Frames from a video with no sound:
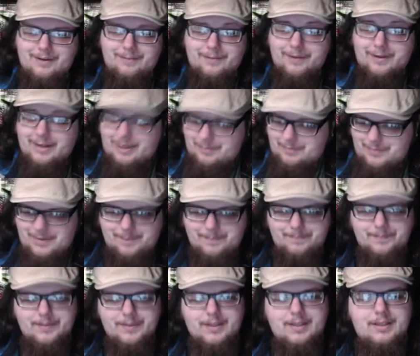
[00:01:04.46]
forgive me.
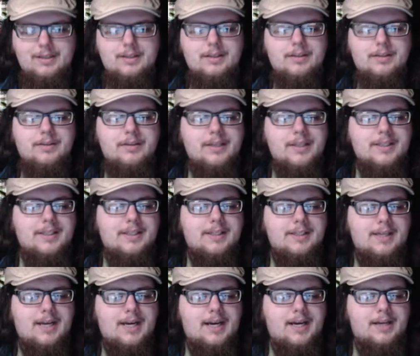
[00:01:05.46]
So this is
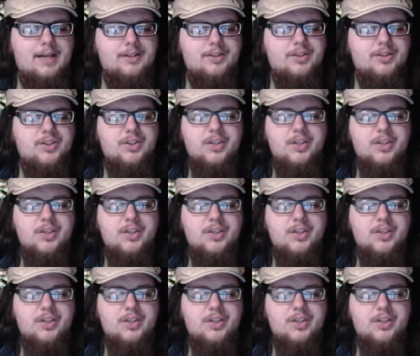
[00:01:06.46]
the